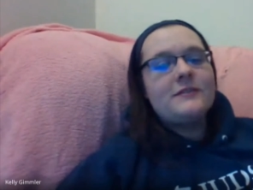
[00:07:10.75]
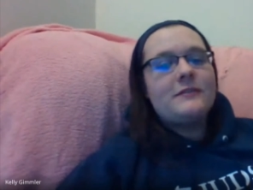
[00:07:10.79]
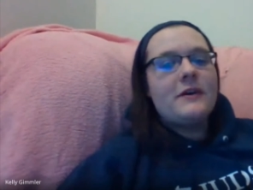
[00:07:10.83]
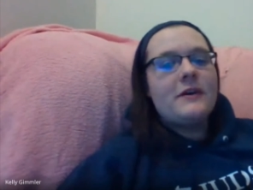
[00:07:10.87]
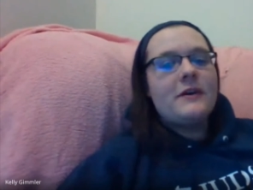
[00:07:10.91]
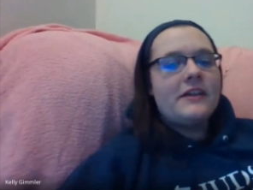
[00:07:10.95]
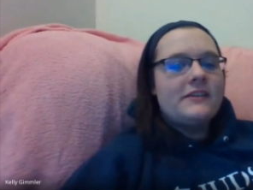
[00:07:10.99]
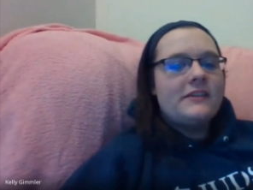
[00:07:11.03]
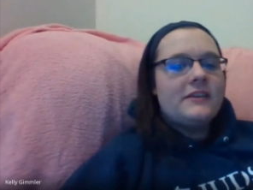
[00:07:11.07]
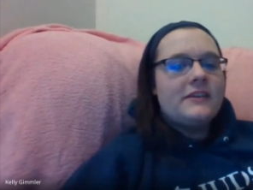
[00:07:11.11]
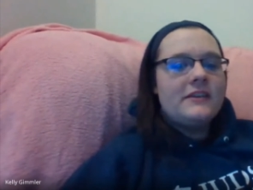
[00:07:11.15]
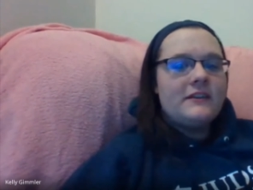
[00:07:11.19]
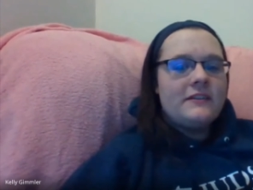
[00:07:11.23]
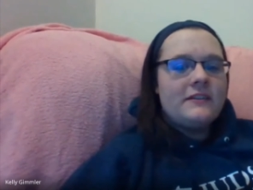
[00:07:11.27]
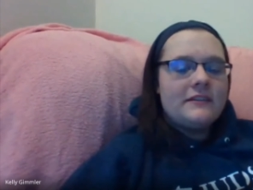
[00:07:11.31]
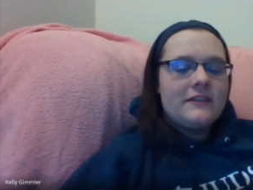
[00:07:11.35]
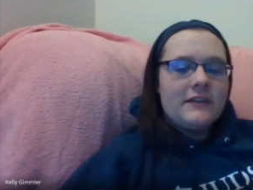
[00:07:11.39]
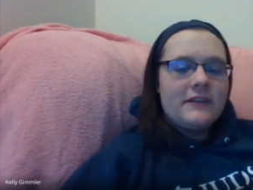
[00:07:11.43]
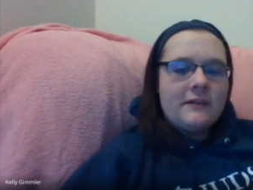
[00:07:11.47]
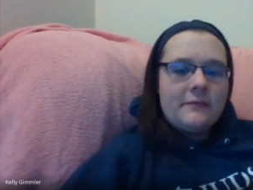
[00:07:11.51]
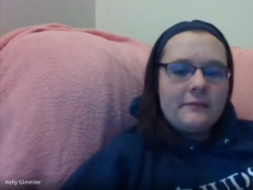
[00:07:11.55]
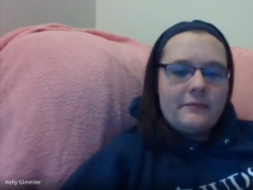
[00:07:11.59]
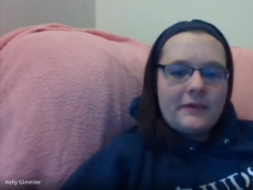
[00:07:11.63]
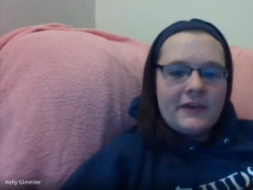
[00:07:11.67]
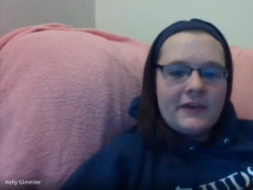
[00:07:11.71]
So I did a
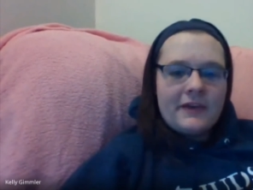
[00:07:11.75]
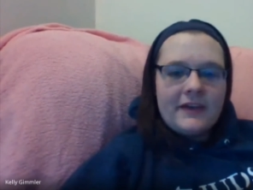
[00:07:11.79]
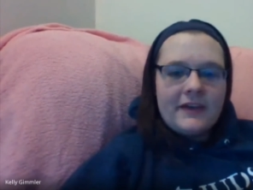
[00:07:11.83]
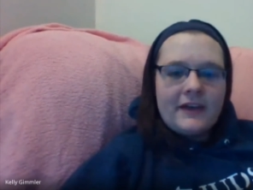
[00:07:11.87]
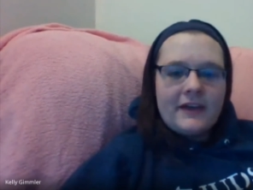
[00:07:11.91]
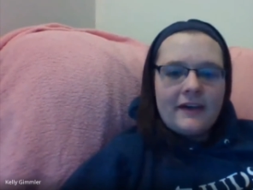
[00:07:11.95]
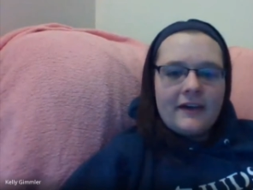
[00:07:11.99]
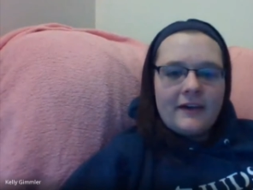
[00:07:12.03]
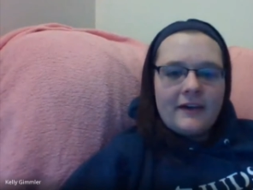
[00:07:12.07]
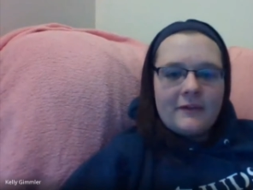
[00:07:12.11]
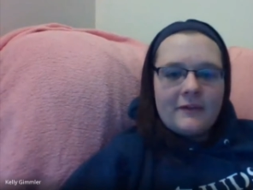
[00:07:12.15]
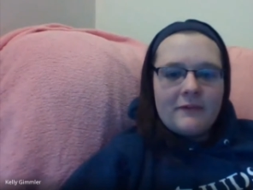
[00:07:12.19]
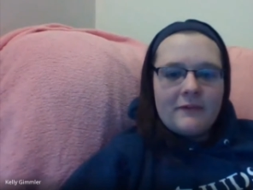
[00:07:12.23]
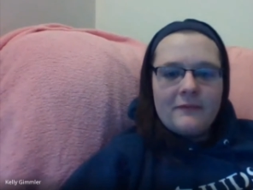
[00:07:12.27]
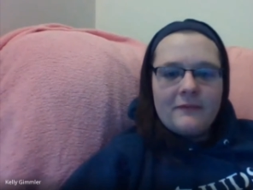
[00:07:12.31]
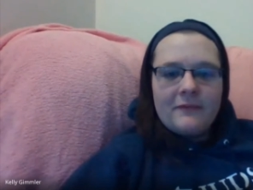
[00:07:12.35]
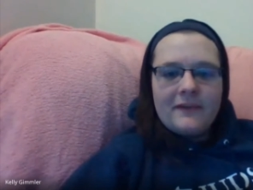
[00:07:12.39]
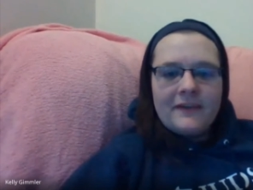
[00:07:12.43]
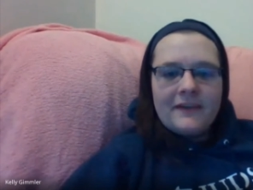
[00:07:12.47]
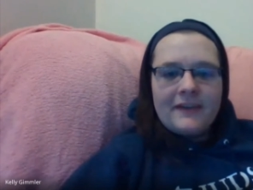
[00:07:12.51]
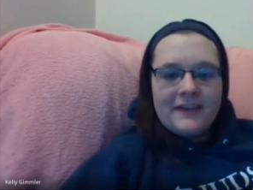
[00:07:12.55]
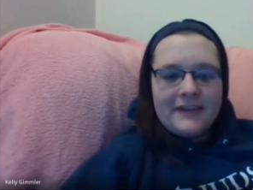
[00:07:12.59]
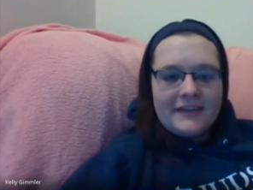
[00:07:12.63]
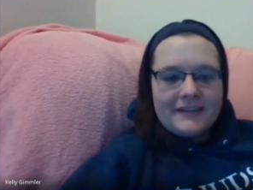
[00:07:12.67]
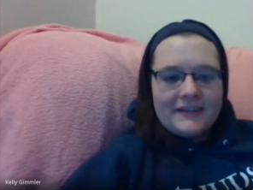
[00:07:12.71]
little bit
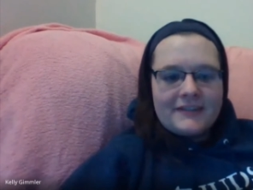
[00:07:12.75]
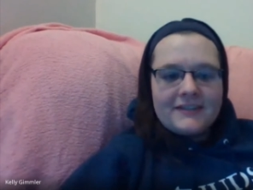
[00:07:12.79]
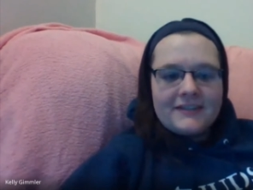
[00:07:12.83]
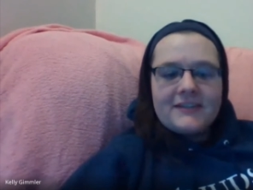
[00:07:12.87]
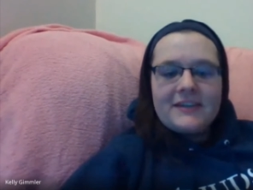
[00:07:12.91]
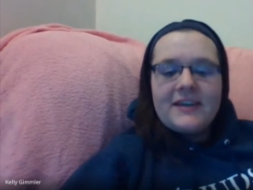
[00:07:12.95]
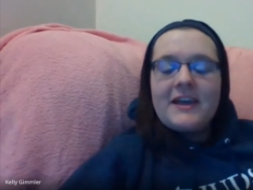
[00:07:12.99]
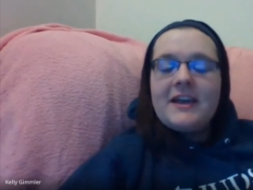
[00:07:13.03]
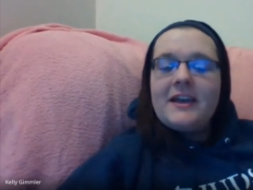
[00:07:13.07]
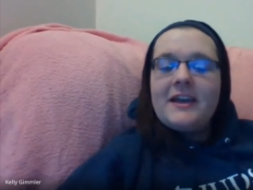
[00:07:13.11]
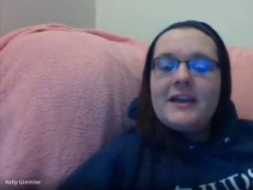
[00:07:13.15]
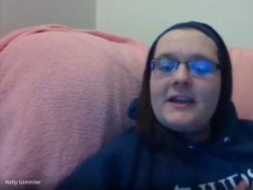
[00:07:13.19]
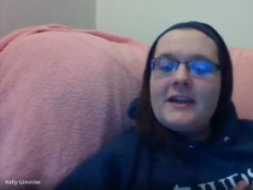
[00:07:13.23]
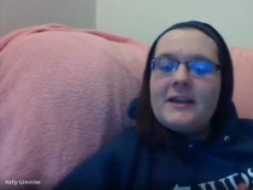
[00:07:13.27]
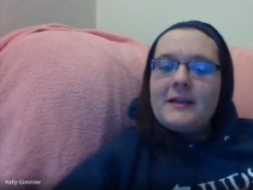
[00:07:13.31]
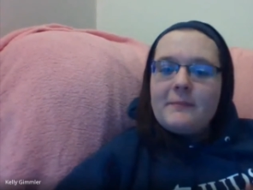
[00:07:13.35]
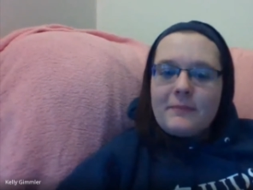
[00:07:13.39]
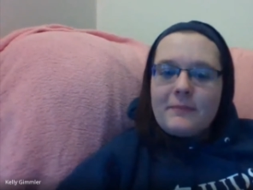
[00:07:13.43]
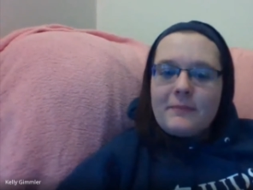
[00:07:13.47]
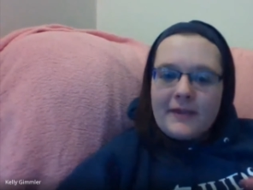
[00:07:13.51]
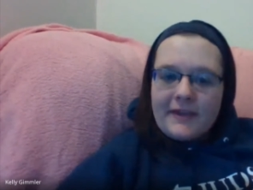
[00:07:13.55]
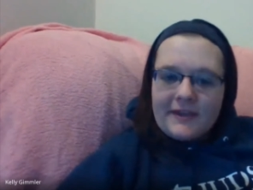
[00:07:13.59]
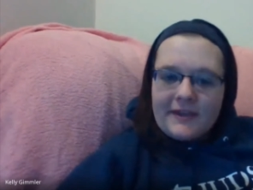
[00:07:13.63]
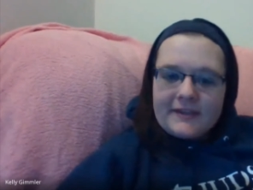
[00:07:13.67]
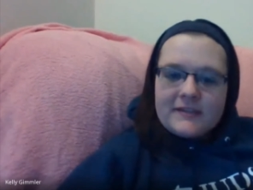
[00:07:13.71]
of each
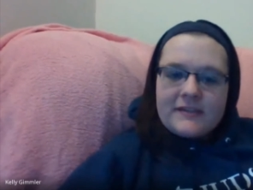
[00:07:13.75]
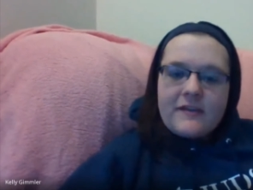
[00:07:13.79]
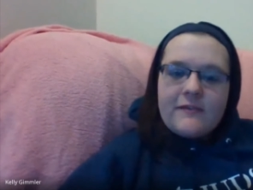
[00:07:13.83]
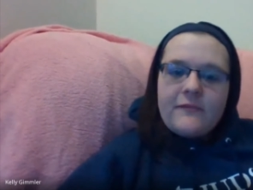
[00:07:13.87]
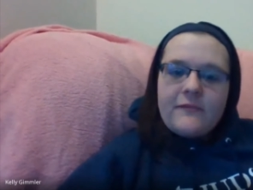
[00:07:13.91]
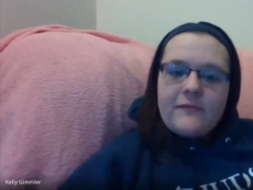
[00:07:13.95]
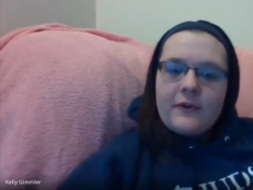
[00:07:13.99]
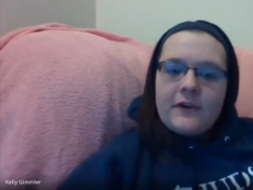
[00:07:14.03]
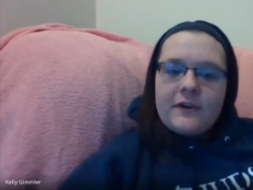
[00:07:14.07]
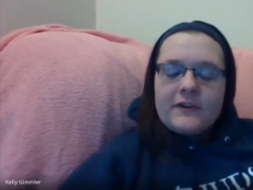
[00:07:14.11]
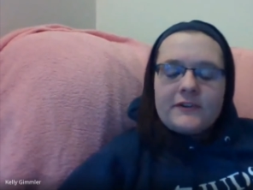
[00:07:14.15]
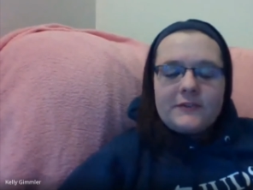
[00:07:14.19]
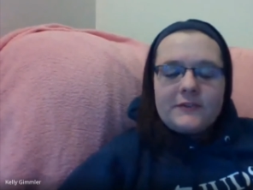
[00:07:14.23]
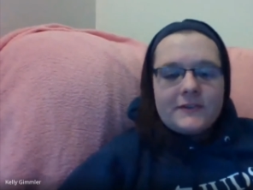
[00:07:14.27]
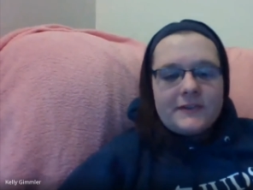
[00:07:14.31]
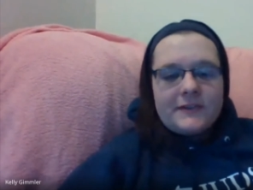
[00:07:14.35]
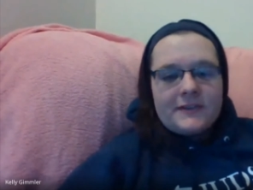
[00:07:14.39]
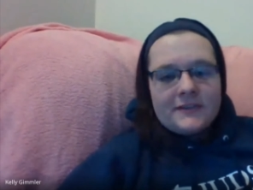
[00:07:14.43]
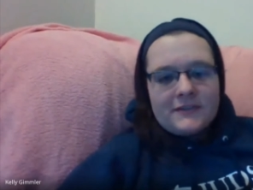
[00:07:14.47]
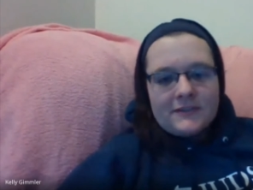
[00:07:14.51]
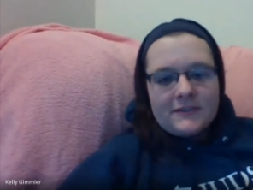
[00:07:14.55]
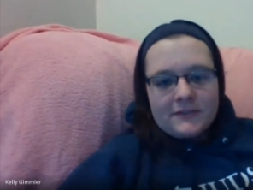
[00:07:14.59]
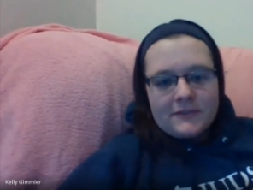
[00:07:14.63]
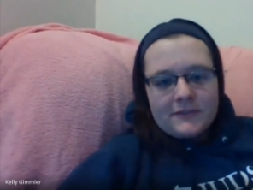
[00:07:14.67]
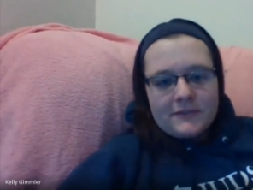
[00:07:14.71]
piece of what a
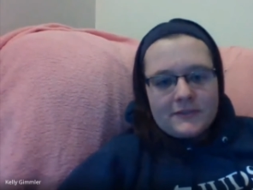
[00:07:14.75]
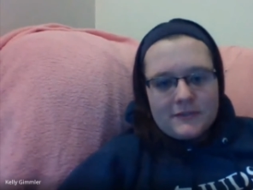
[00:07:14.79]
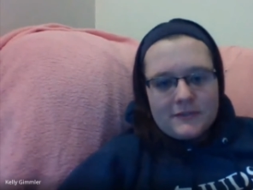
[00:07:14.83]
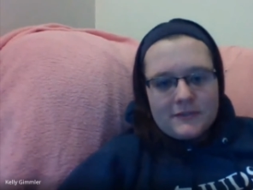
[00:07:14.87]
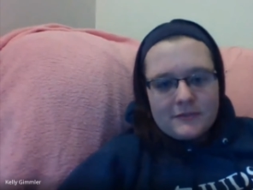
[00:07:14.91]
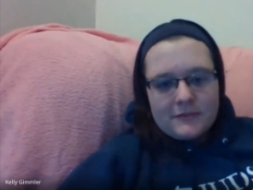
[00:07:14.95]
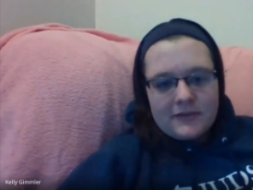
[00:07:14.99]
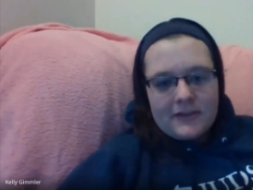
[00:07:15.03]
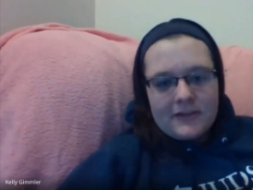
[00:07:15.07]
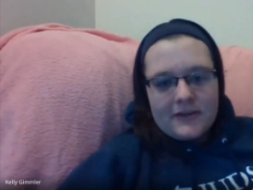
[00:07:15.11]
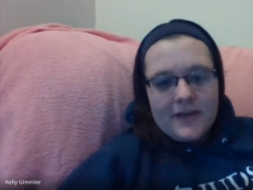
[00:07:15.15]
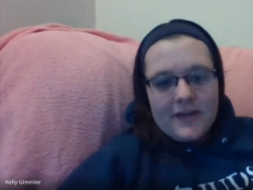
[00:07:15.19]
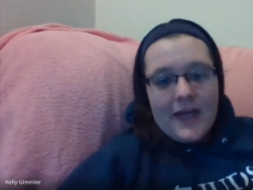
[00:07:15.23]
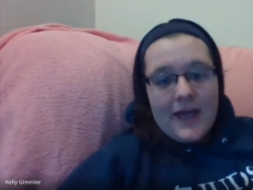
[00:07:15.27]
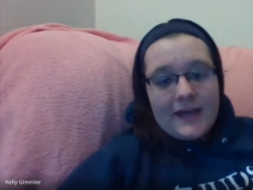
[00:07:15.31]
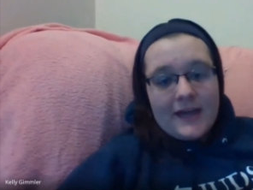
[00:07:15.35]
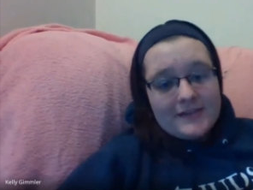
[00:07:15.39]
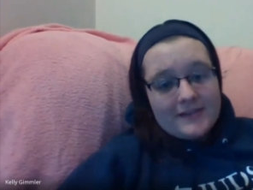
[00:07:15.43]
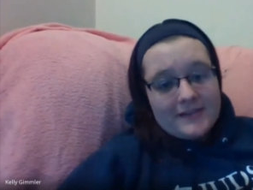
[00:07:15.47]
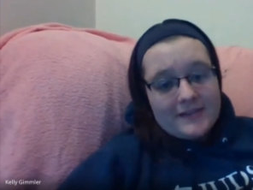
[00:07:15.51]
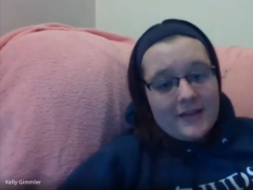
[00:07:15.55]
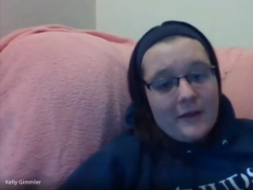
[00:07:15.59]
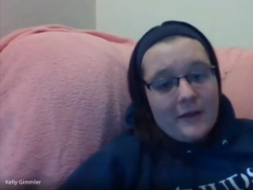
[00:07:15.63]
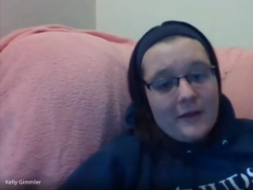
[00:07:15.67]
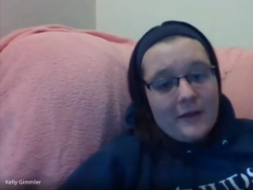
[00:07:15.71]
traditional student
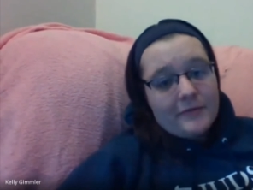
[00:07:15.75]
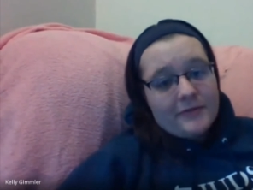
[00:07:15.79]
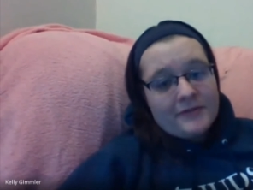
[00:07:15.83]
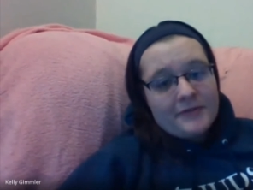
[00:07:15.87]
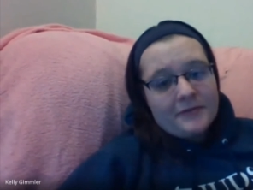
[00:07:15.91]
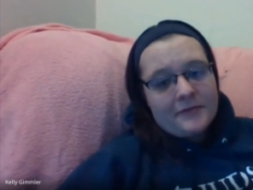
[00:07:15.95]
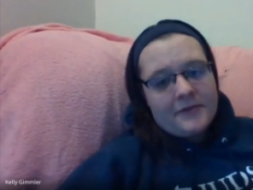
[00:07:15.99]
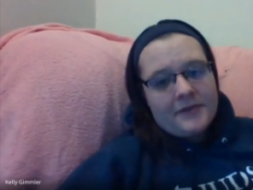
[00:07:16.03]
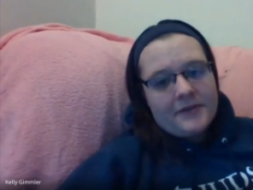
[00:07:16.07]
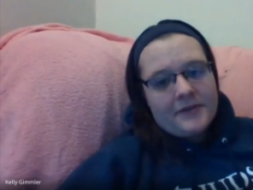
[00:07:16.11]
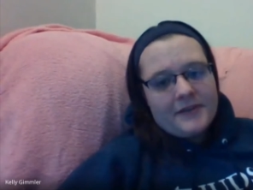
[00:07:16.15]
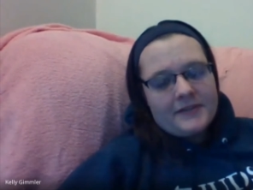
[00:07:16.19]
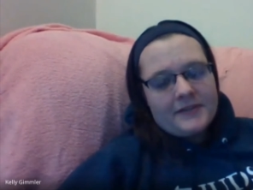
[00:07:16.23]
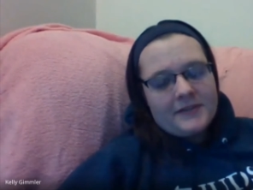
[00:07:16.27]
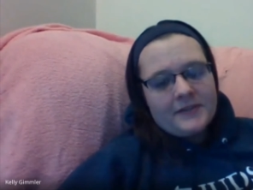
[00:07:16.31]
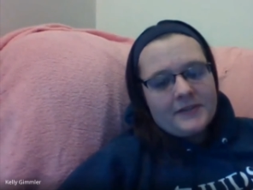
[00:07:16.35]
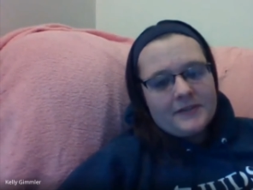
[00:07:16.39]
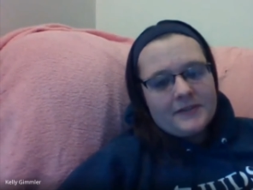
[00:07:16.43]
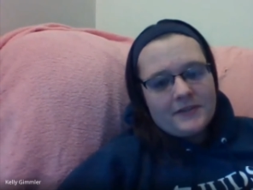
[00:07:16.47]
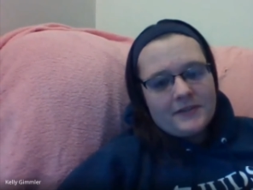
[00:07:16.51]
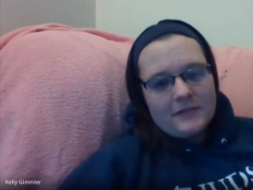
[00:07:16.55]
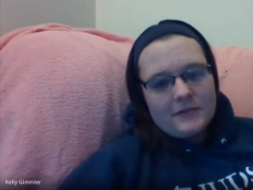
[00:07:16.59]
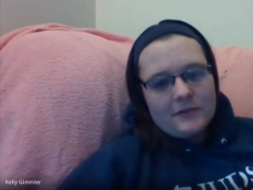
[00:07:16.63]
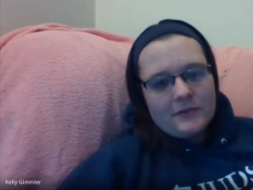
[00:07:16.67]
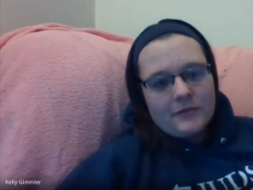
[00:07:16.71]
has the opportunity
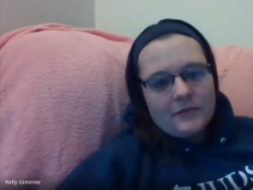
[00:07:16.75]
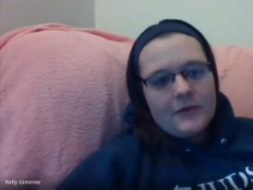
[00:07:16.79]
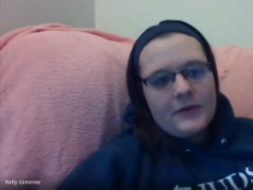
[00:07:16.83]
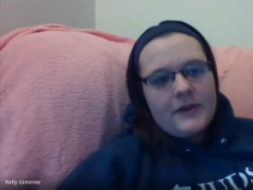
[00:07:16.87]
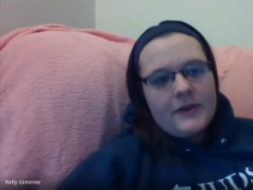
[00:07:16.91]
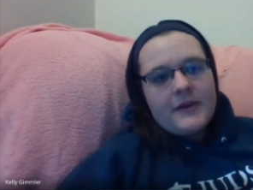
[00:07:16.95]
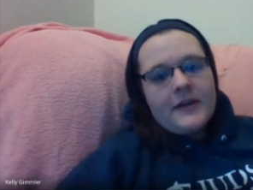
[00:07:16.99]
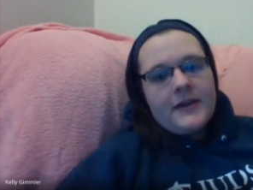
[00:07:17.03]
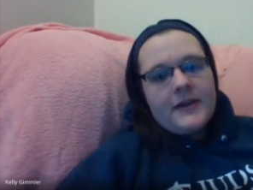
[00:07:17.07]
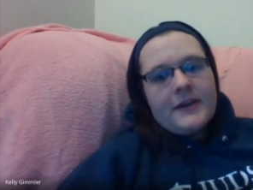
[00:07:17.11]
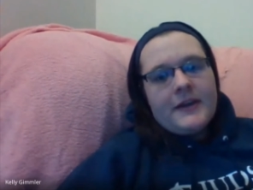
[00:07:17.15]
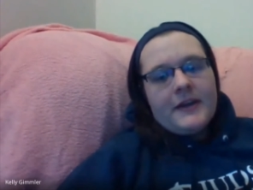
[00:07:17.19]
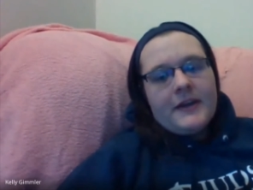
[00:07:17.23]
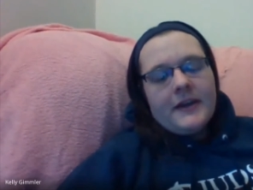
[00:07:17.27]
to do